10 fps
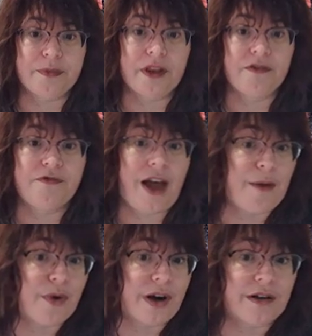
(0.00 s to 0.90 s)

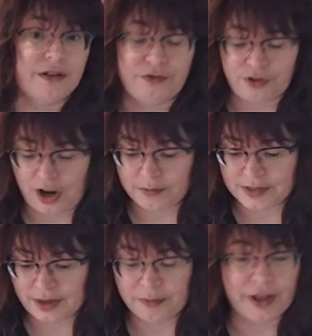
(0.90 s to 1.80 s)
fabric from
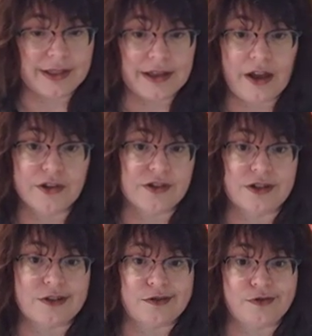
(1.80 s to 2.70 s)
someplace else
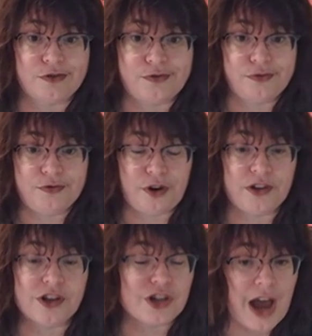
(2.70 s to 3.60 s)
or for the
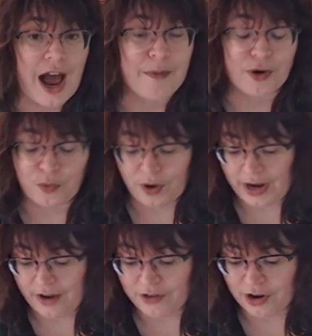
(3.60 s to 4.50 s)
shop or
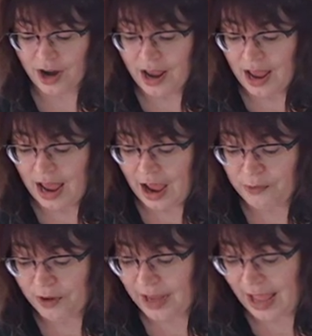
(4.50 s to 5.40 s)
whatever. I want
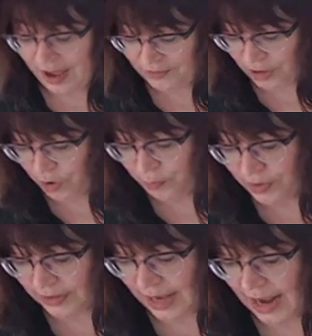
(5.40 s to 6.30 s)
to have a notebook
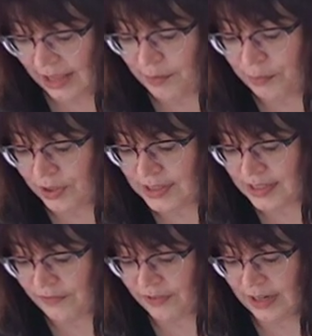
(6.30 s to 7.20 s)
that I can put stuff
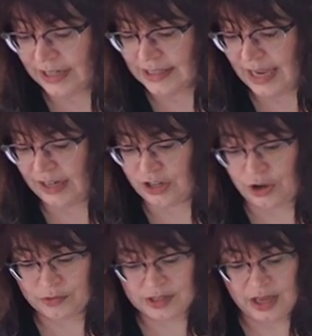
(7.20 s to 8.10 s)
in and take
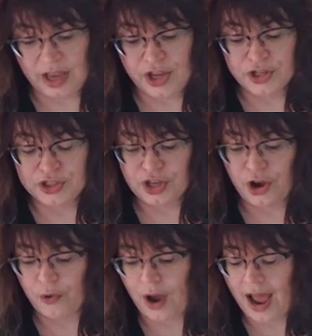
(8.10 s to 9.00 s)
notes. So
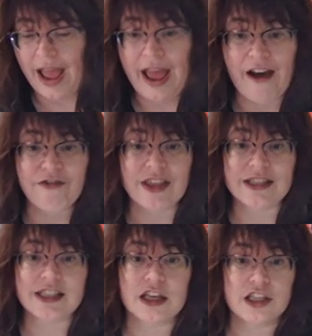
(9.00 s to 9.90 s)
I have
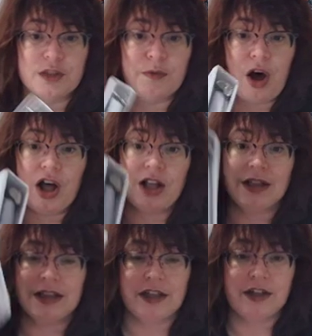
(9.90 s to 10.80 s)
this small
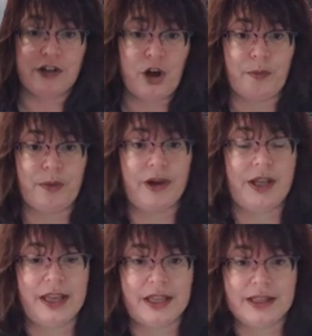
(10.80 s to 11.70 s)
little notebook. It's